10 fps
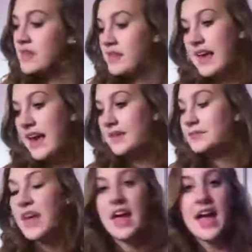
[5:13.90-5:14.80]
yeah.
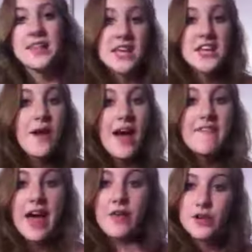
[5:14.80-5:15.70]
And then you
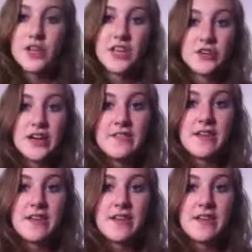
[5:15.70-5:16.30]
have that really great